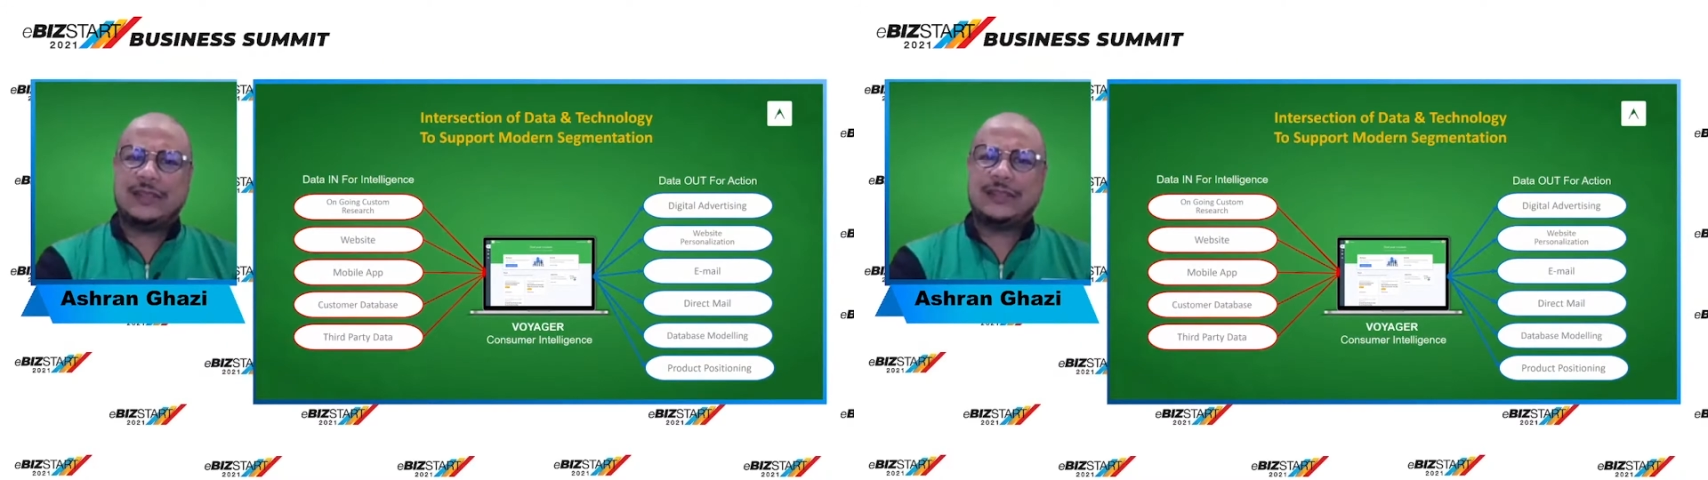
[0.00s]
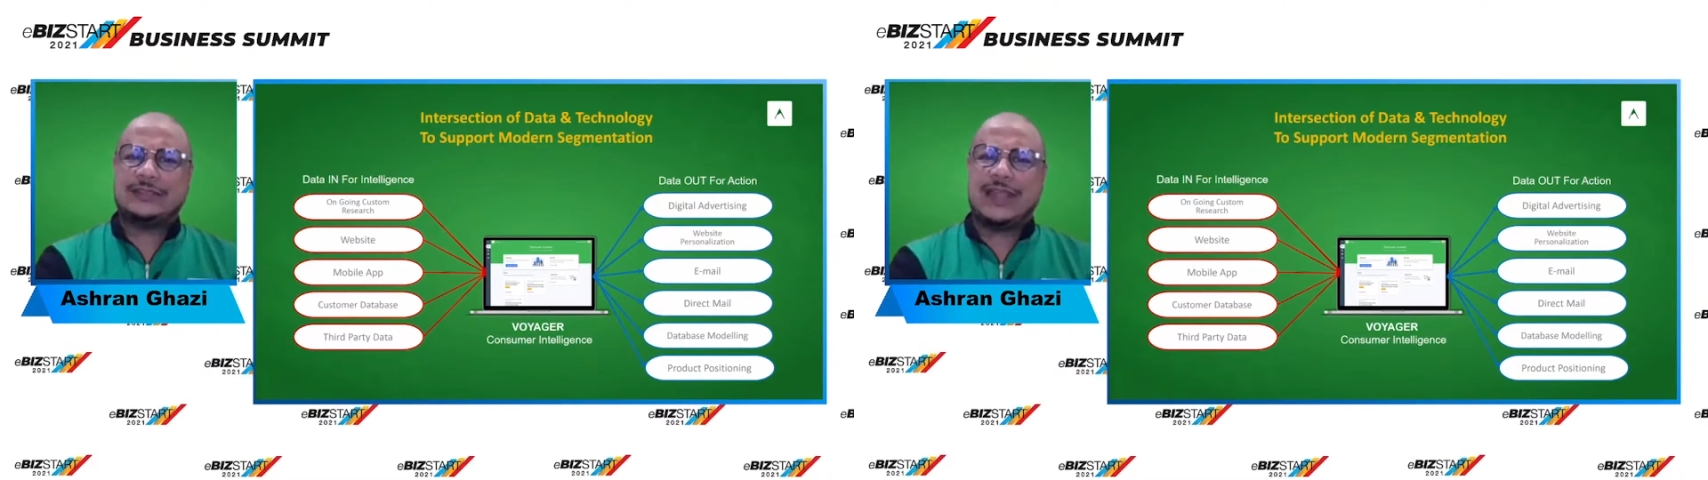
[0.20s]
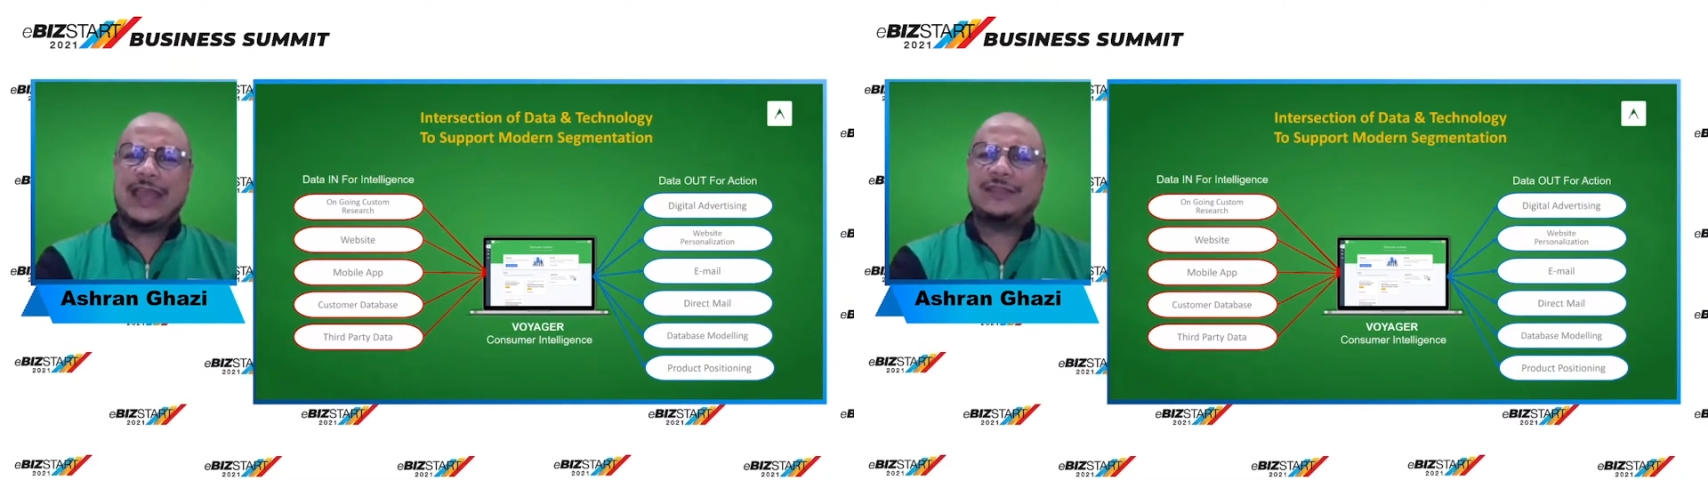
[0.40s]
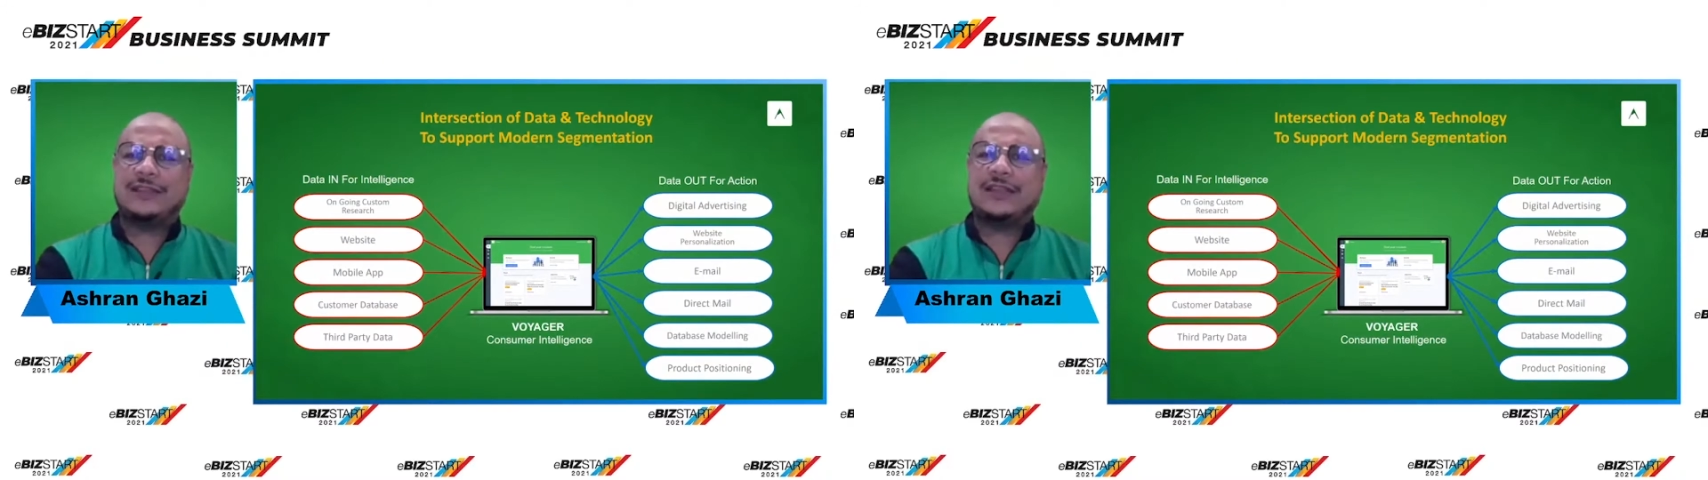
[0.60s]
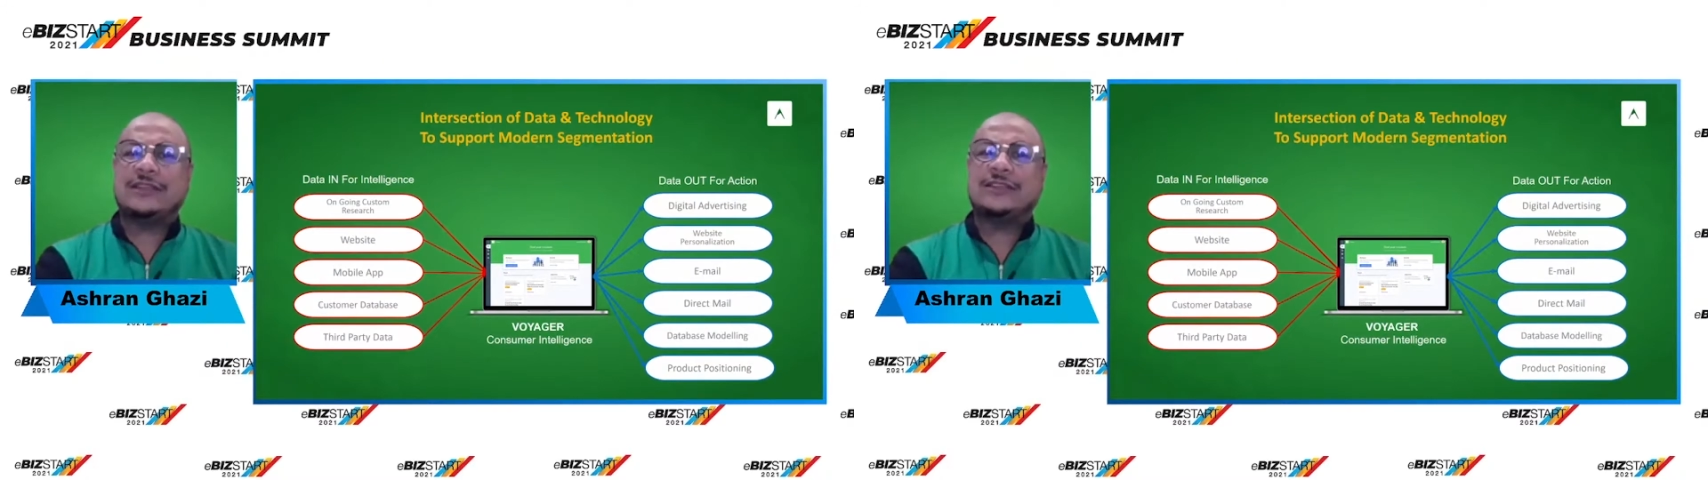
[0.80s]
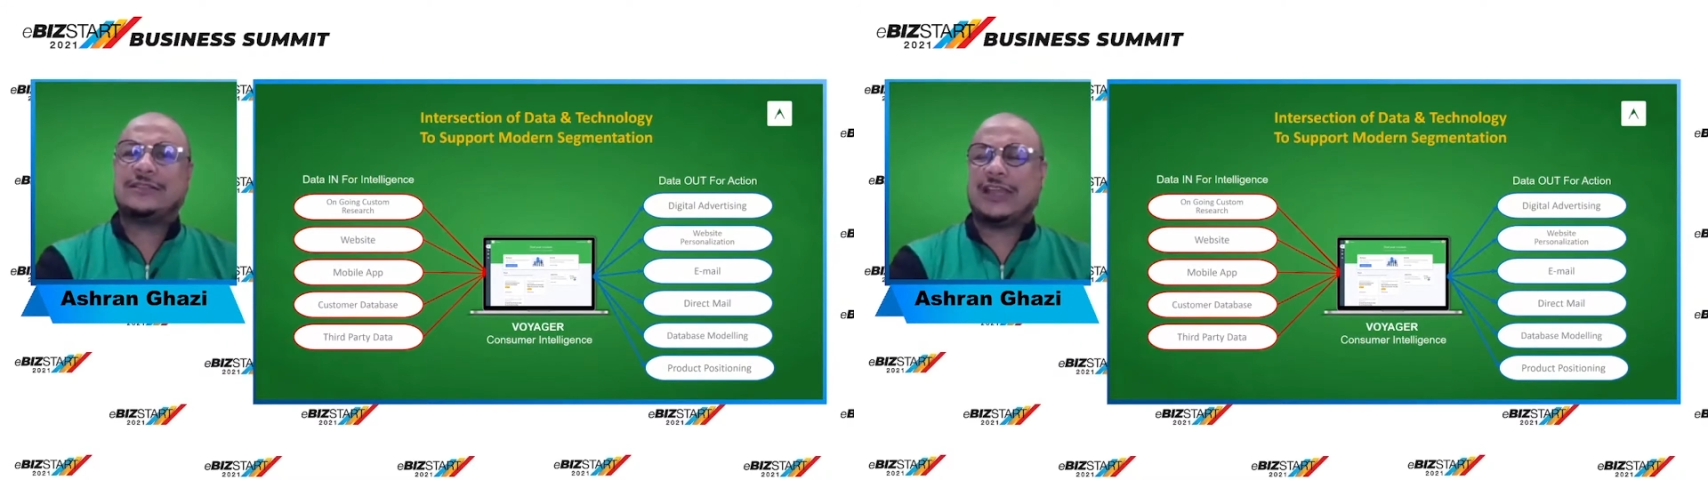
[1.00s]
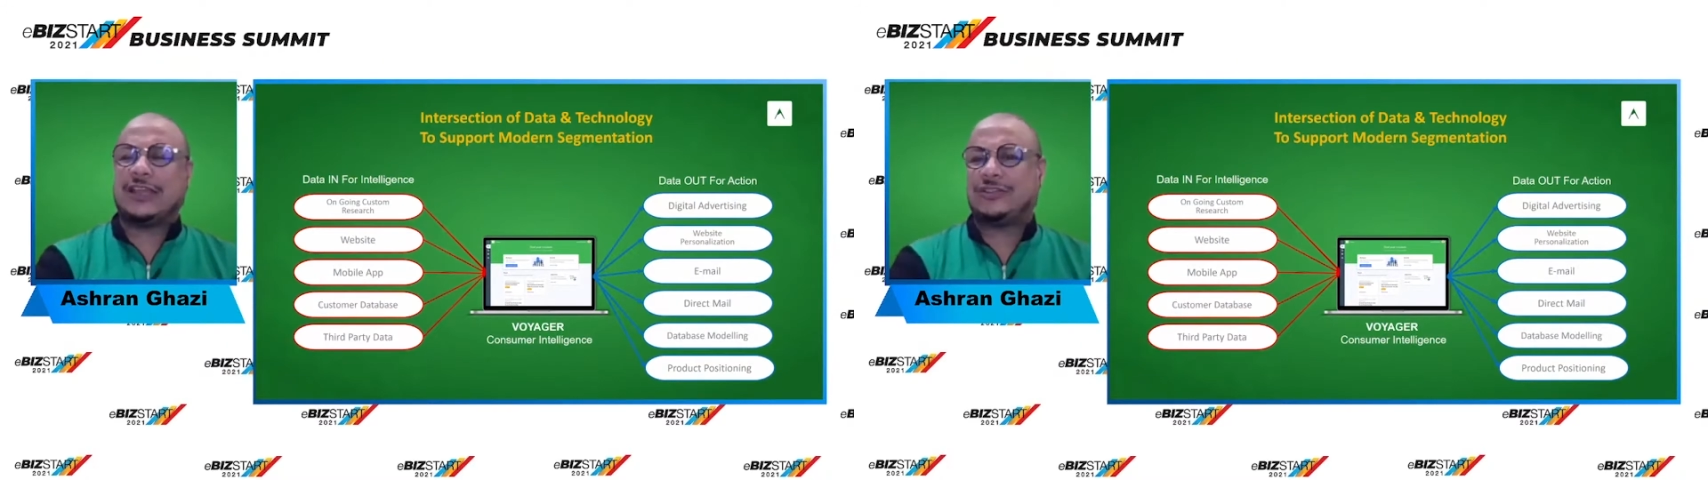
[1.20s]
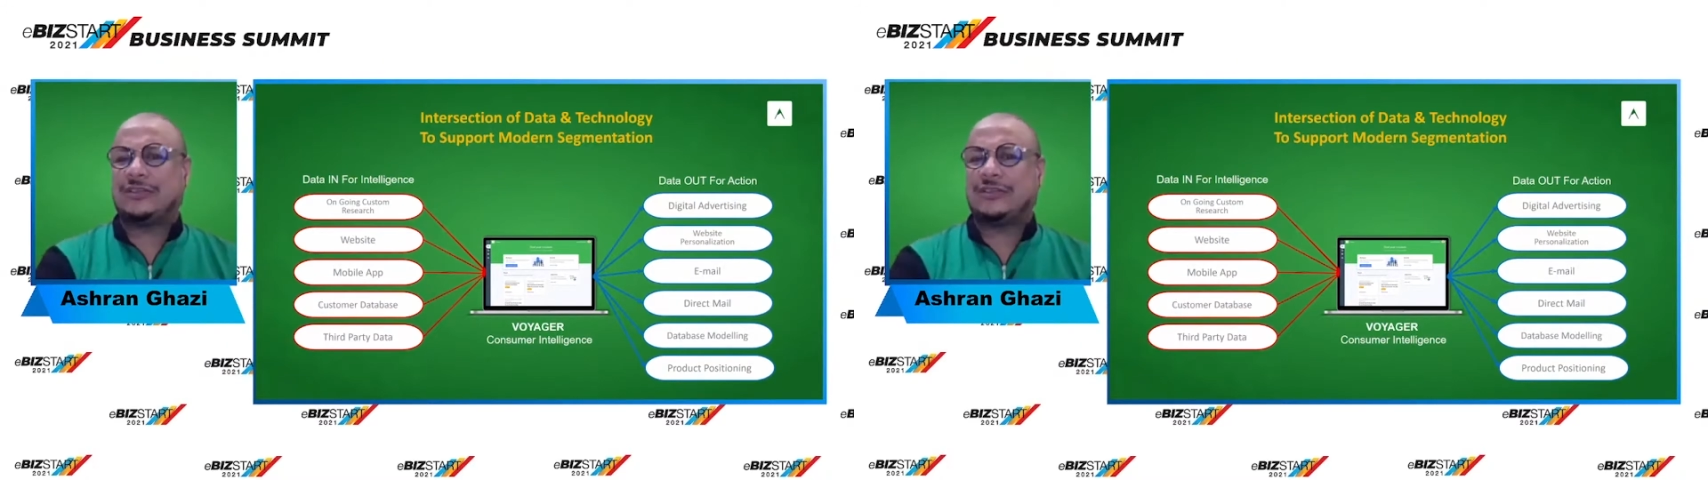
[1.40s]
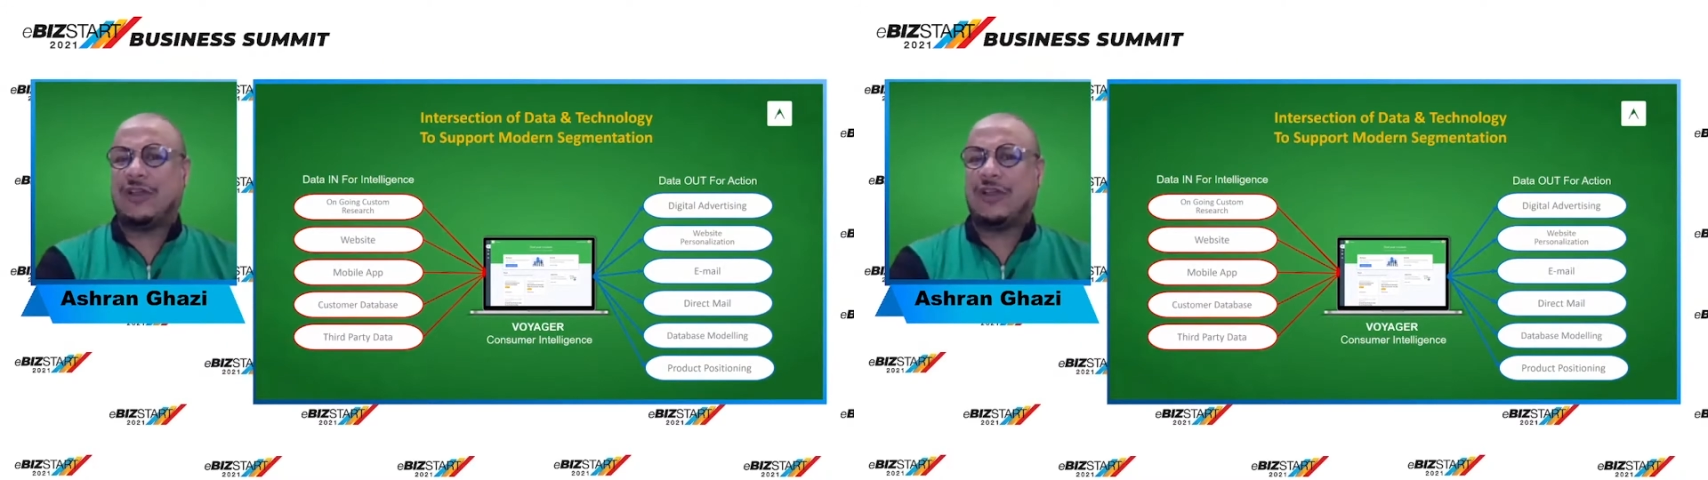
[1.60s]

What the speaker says: is at the intersection